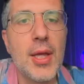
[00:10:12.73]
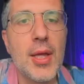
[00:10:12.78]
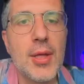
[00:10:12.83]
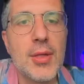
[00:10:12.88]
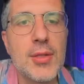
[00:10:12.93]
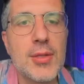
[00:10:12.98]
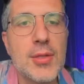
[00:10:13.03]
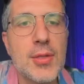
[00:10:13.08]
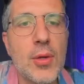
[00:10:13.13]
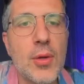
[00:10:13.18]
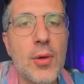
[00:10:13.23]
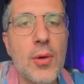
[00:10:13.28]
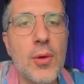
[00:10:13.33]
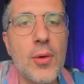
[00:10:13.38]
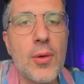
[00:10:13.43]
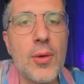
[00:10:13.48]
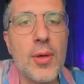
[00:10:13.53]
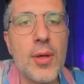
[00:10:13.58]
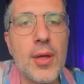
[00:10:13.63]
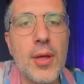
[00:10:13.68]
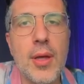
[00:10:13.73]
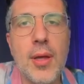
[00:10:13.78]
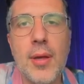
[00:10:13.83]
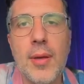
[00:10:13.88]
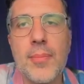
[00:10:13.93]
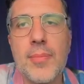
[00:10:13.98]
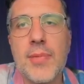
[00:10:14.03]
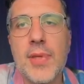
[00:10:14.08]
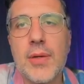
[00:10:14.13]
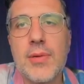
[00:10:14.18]
So
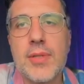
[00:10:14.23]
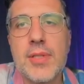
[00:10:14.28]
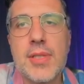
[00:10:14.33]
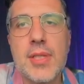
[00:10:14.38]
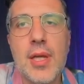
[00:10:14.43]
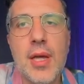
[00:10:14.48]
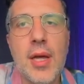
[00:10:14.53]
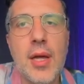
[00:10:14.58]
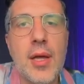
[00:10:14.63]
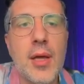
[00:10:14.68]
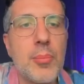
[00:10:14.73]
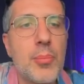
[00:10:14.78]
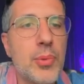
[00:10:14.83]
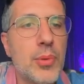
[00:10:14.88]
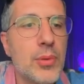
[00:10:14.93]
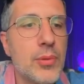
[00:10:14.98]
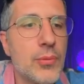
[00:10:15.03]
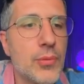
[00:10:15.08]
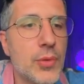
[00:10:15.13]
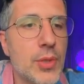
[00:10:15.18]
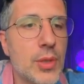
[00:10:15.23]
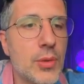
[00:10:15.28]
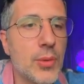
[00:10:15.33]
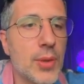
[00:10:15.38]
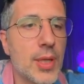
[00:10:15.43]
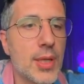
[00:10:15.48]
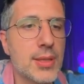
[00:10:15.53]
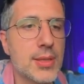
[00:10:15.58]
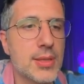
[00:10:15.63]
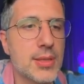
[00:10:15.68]
there is a pull
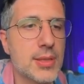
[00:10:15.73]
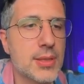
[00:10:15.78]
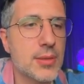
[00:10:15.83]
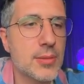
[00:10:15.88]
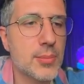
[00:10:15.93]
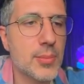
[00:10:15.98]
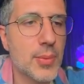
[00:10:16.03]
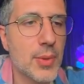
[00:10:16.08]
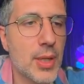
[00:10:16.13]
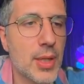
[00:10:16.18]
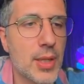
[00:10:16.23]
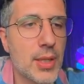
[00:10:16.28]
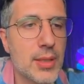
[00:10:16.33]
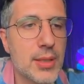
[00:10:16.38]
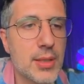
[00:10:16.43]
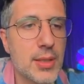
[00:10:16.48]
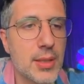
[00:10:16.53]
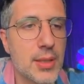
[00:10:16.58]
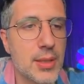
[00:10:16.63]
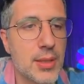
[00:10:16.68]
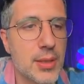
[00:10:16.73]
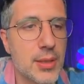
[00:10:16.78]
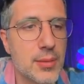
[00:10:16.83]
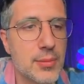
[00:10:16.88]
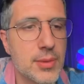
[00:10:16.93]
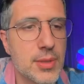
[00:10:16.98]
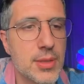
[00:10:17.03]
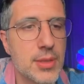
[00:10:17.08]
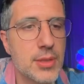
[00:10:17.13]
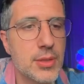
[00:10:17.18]
request by
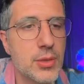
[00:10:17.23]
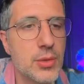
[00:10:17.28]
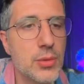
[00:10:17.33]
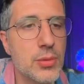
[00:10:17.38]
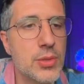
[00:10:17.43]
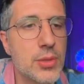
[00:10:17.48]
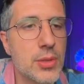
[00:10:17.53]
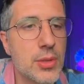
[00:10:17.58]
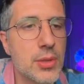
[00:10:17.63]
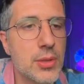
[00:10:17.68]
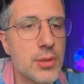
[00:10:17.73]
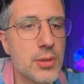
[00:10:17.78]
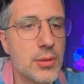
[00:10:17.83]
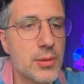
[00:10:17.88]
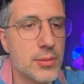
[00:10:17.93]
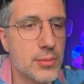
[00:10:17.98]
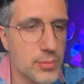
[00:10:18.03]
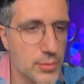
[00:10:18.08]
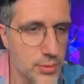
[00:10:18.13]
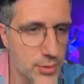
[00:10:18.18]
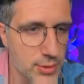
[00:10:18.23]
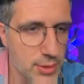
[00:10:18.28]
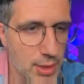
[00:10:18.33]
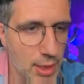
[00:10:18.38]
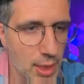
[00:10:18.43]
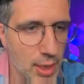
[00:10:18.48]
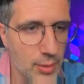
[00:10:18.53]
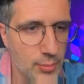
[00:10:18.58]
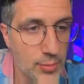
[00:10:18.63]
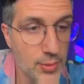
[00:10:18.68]
this user whose
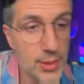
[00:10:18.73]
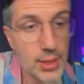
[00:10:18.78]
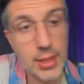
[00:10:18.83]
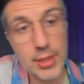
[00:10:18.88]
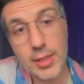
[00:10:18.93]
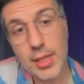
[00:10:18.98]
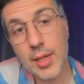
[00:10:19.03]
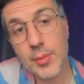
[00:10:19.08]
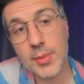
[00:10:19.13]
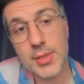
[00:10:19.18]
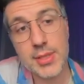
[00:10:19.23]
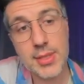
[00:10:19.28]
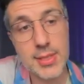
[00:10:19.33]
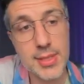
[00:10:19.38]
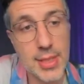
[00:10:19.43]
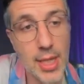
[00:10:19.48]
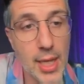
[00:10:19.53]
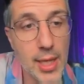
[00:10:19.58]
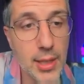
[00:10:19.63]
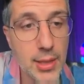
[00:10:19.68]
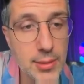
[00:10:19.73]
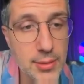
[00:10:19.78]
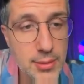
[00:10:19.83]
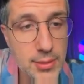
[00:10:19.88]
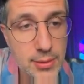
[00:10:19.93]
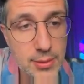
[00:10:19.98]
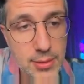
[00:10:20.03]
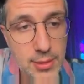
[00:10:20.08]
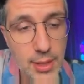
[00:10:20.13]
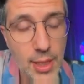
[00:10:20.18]
nickname is
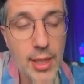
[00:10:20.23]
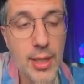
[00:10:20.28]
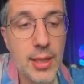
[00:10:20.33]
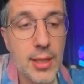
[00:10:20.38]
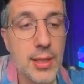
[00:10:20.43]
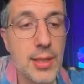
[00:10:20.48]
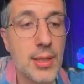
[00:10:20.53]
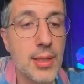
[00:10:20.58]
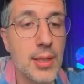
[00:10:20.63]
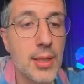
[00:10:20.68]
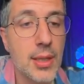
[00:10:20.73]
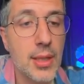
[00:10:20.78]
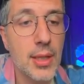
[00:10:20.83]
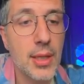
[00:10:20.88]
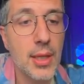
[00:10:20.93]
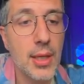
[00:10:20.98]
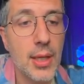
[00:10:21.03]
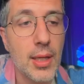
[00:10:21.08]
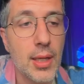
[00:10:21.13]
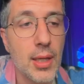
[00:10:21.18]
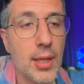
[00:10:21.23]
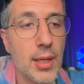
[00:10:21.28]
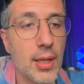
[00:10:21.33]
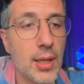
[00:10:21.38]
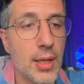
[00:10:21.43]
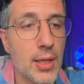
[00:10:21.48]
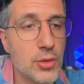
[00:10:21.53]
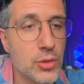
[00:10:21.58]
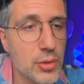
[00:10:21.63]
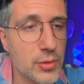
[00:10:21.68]
Silent Tech.
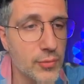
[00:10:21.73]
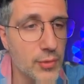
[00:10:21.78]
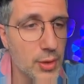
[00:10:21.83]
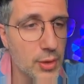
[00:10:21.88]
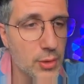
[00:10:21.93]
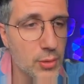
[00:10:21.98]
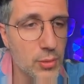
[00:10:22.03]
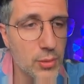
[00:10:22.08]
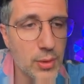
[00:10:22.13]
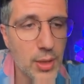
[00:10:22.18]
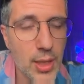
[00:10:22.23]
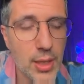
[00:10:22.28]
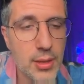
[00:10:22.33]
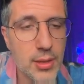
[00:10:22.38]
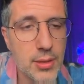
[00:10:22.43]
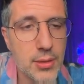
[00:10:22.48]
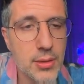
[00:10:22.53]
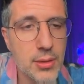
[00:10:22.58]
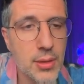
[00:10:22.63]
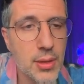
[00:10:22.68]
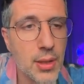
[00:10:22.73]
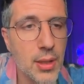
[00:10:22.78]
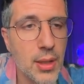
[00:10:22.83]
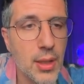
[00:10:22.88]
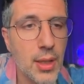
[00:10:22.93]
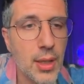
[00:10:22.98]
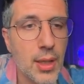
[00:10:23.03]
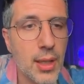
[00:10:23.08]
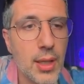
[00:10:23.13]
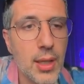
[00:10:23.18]
Actually, very cool icon.
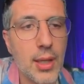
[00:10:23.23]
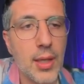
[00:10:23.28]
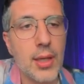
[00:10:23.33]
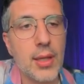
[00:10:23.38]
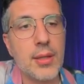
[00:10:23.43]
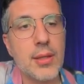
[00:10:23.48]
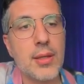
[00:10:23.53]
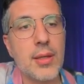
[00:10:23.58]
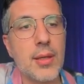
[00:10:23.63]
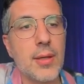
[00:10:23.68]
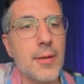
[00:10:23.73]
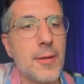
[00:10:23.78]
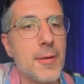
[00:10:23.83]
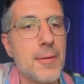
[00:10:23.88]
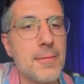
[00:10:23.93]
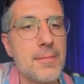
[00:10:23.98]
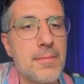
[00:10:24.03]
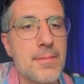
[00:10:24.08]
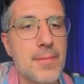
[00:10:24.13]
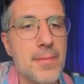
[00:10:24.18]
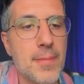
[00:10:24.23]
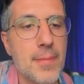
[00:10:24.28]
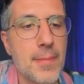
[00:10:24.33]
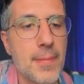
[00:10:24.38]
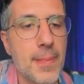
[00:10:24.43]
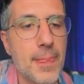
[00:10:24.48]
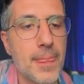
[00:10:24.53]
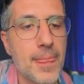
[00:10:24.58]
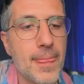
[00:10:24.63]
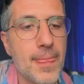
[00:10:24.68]

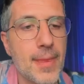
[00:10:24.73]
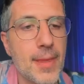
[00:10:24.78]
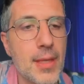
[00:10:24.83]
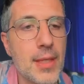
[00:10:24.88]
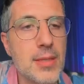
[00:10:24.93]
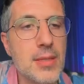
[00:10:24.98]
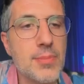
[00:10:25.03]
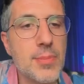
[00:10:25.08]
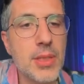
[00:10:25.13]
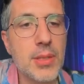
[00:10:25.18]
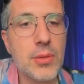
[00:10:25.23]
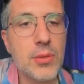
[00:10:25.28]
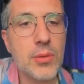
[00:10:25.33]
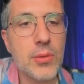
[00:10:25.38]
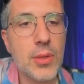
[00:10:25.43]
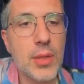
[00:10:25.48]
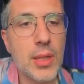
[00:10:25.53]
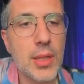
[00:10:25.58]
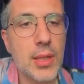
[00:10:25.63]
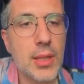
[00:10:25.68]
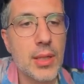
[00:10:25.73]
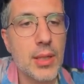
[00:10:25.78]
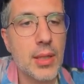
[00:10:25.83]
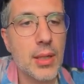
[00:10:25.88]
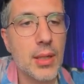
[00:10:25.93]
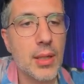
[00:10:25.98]
And he's been doing